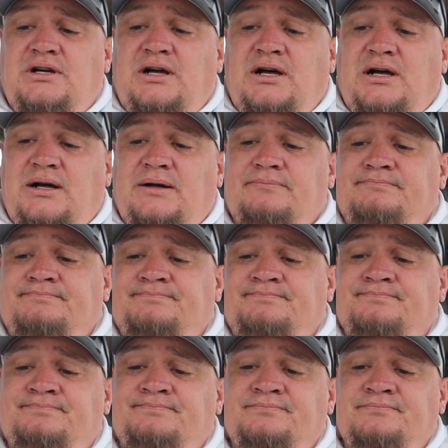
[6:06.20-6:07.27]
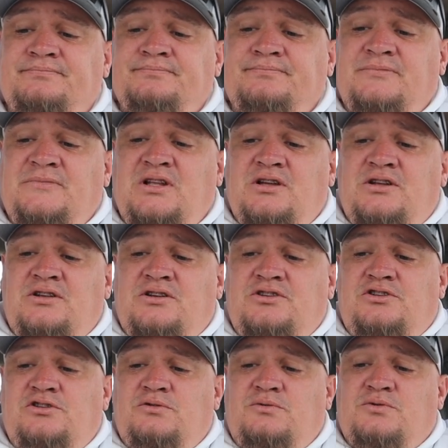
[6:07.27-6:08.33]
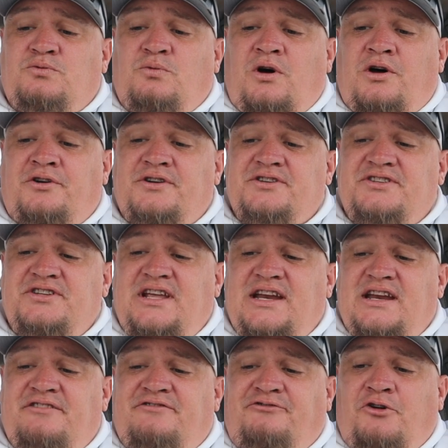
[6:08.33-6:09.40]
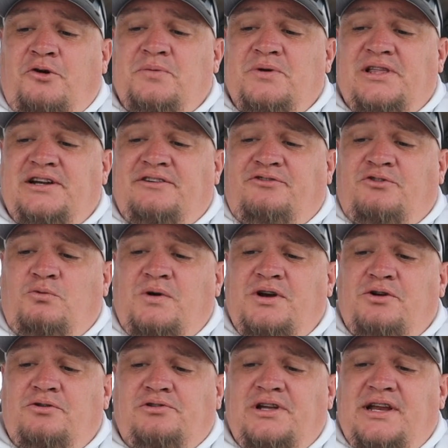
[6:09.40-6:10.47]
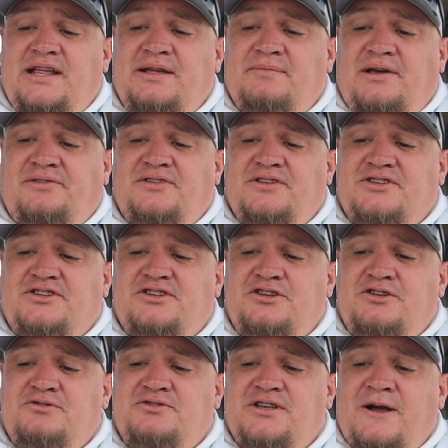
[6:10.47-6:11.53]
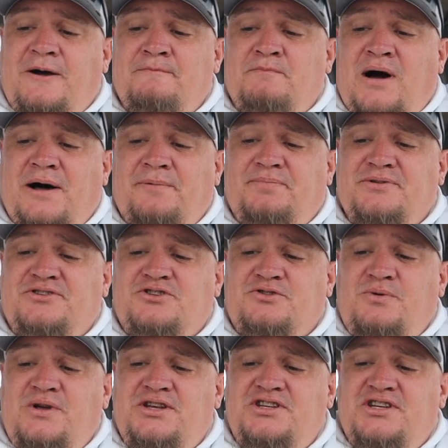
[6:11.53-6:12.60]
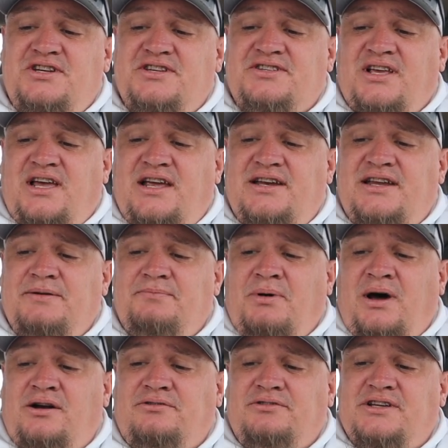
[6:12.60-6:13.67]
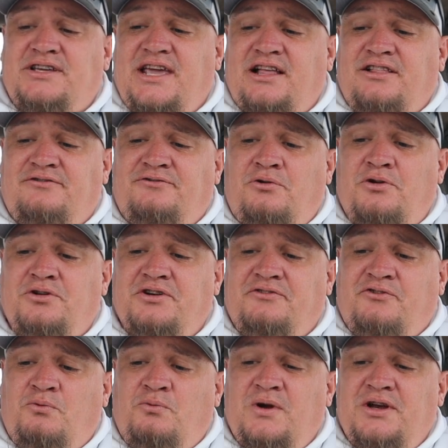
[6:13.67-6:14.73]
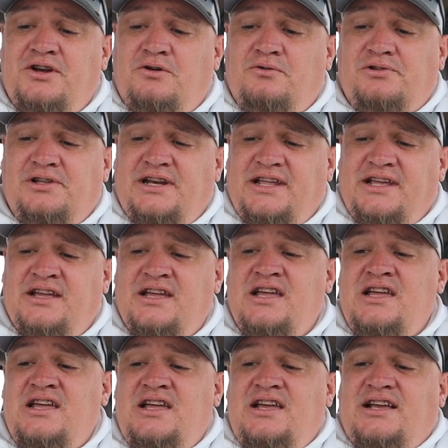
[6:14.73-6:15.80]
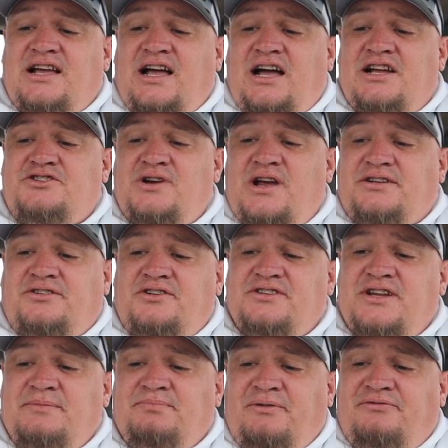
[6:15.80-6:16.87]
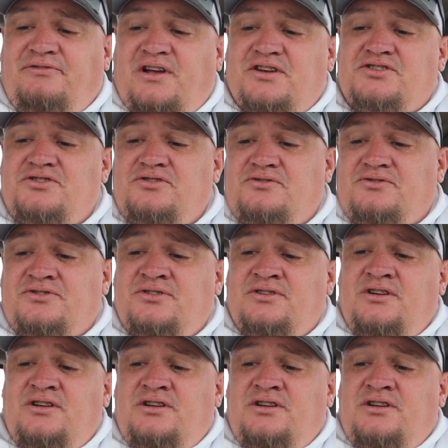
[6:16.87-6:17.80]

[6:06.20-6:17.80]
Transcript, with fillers: Um, dilute with water as needed. Formulated for window cleaning methods using a mop and squeegee. Designed and bottled in California for window cleaning contractors and professionals.